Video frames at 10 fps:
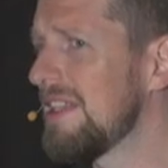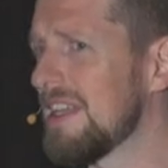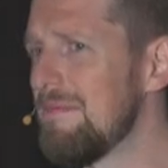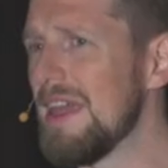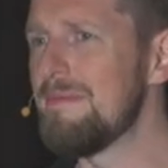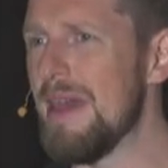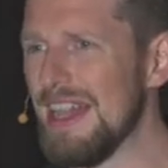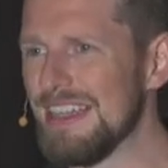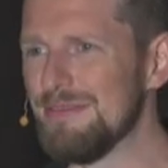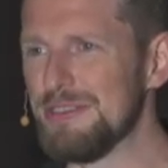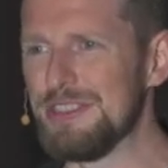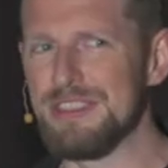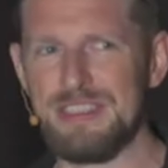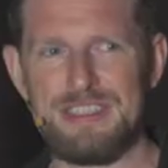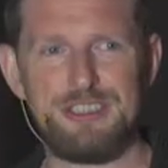the command palette, which
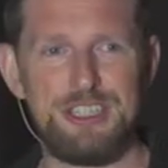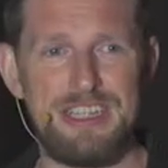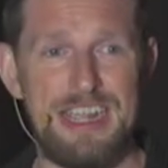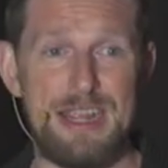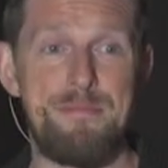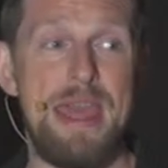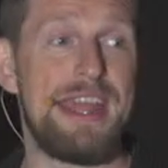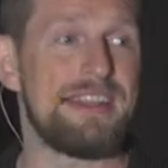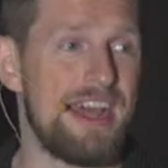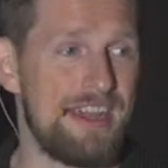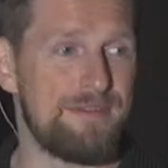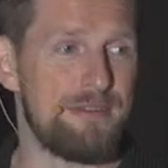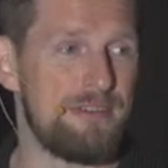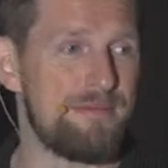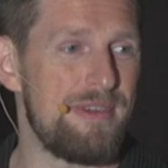is essentially like a command line for
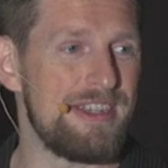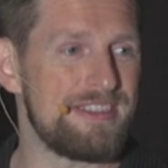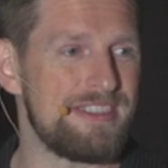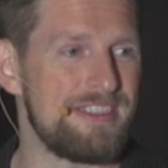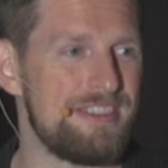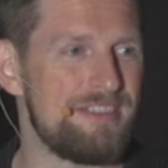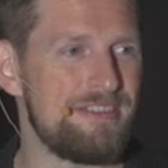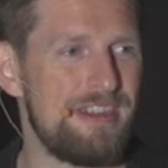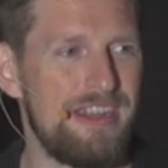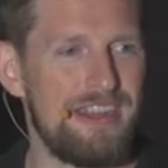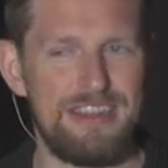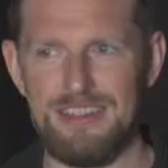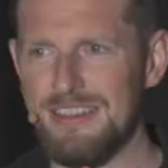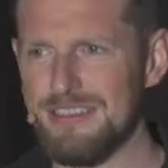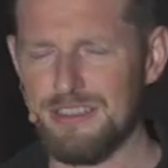WordPress. You do uh,
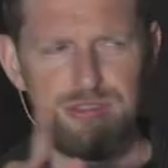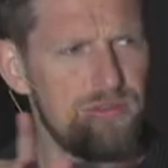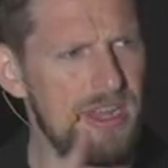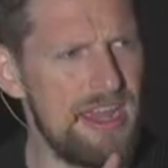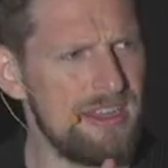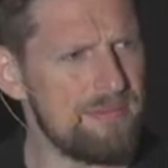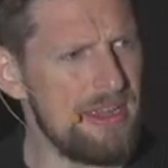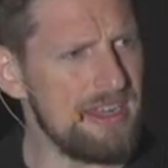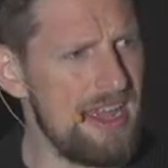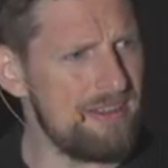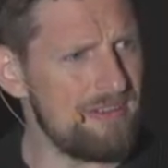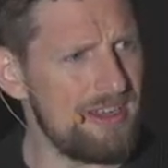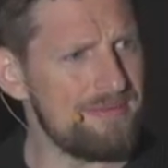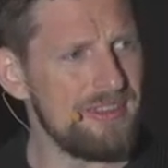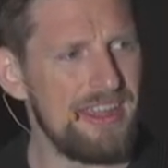Control K, Command K,
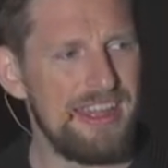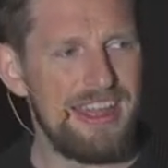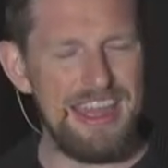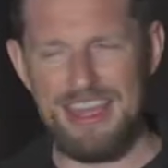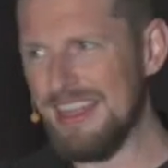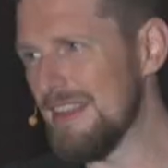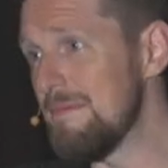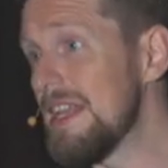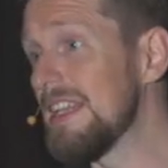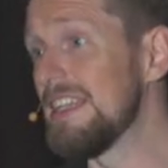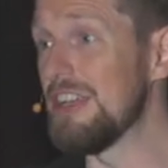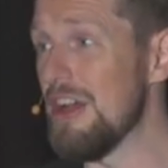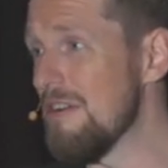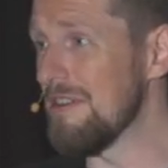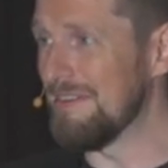right? And immediately
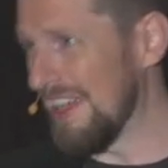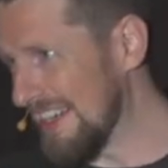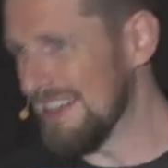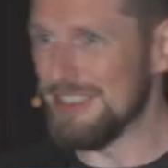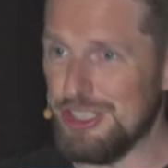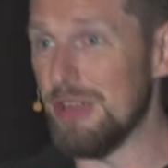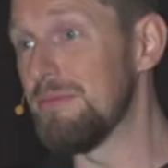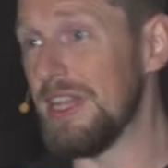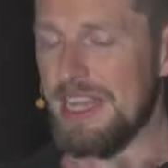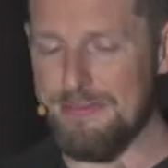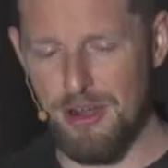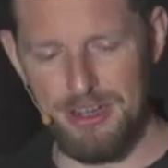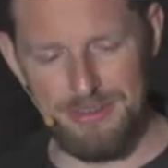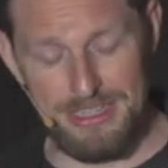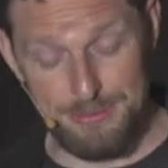go and like jump to any
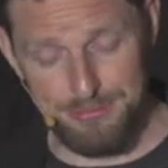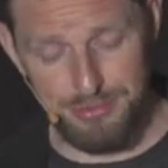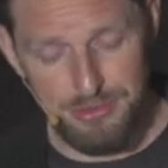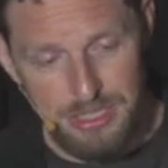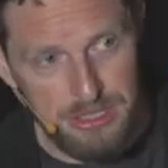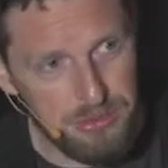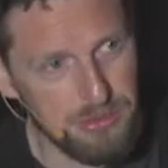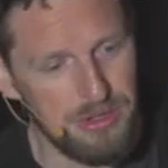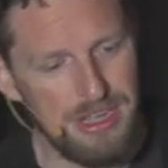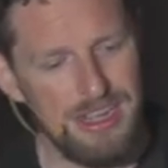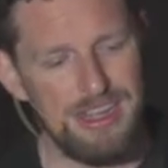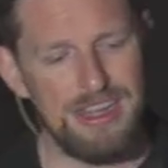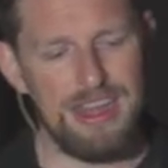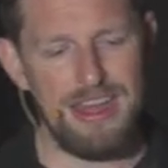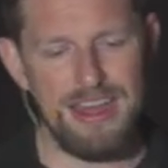part of it. It's pretty cool.
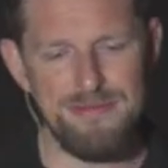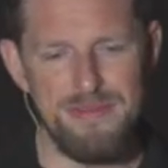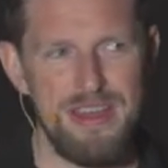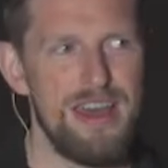Um,